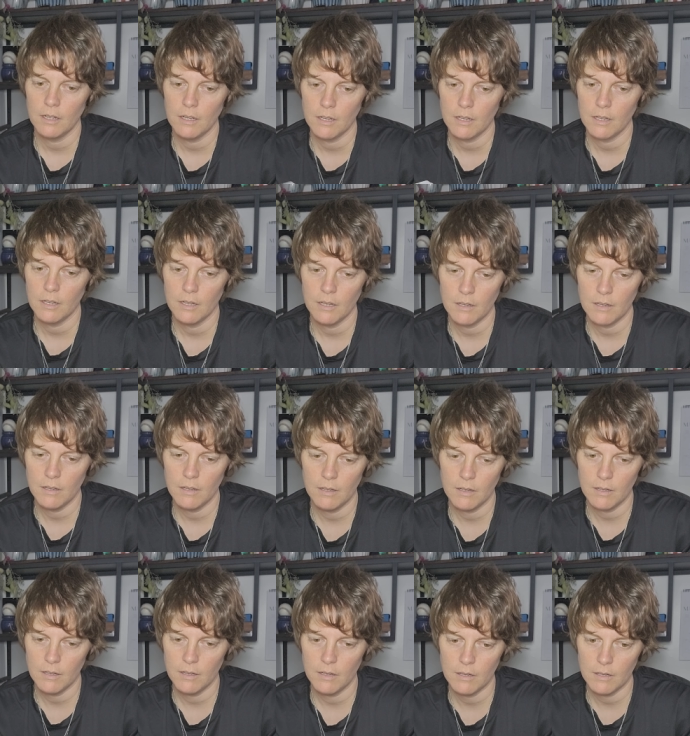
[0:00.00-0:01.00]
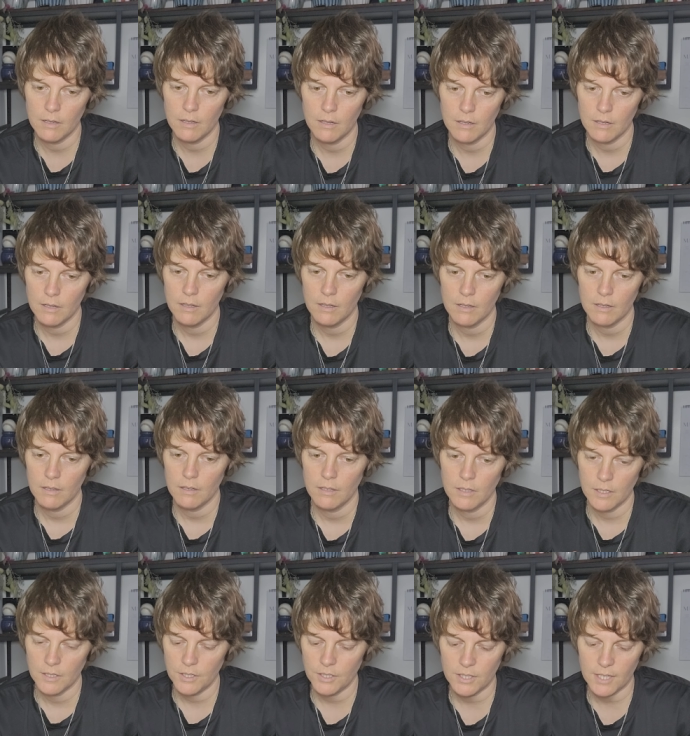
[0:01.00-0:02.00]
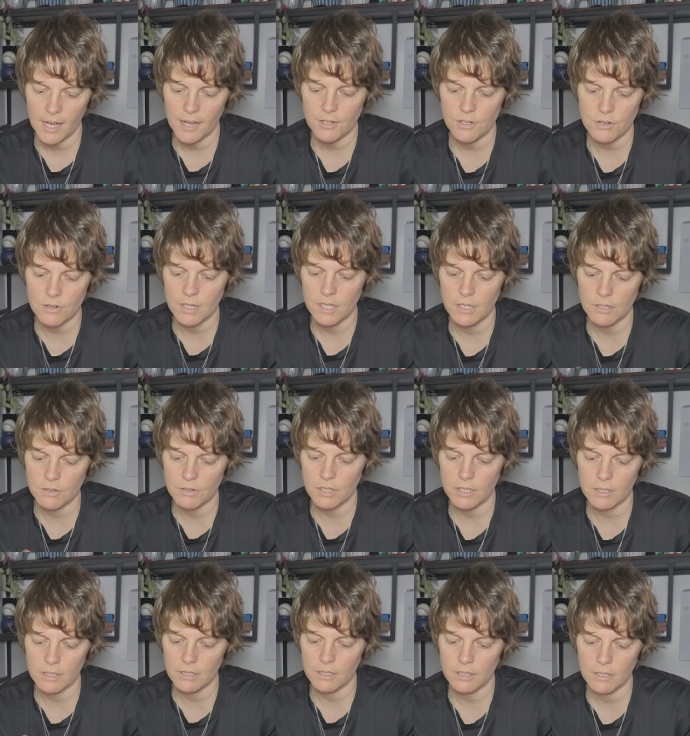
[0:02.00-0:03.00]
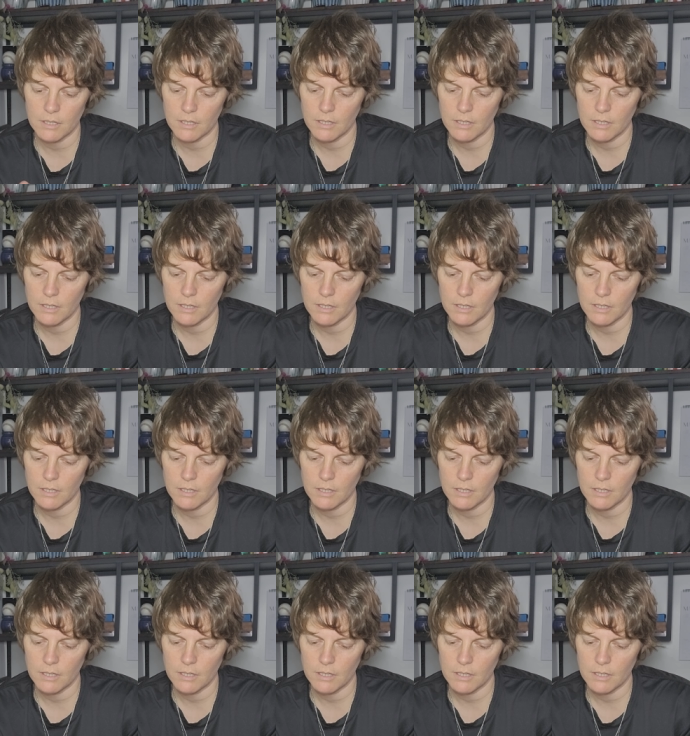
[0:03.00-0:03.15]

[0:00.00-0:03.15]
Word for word: It just has your interest.